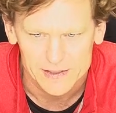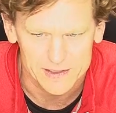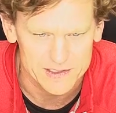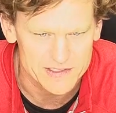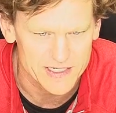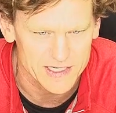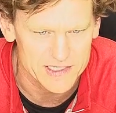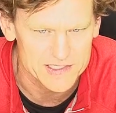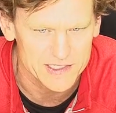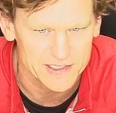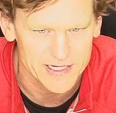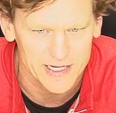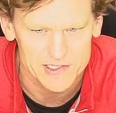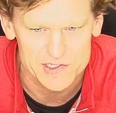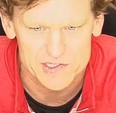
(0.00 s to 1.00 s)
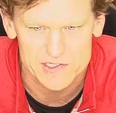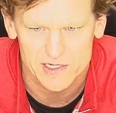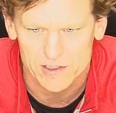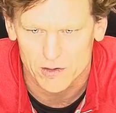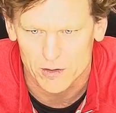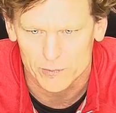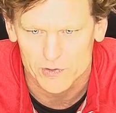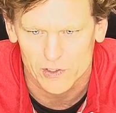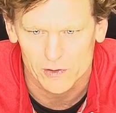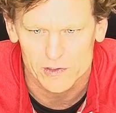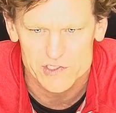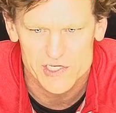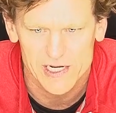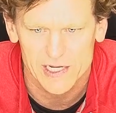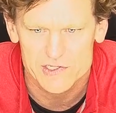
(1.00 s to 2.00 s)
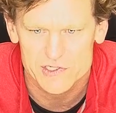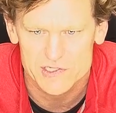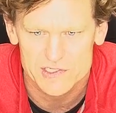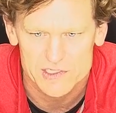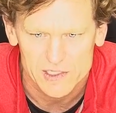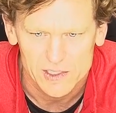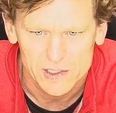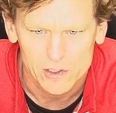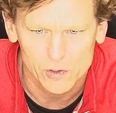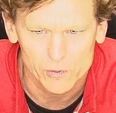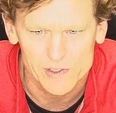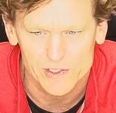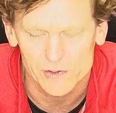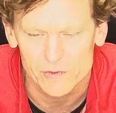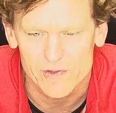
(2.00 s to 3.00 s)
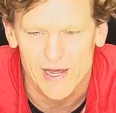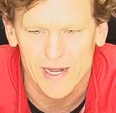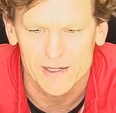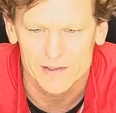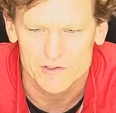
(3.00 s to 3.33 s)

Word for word: contested catches, I call them courage catches, who can do that?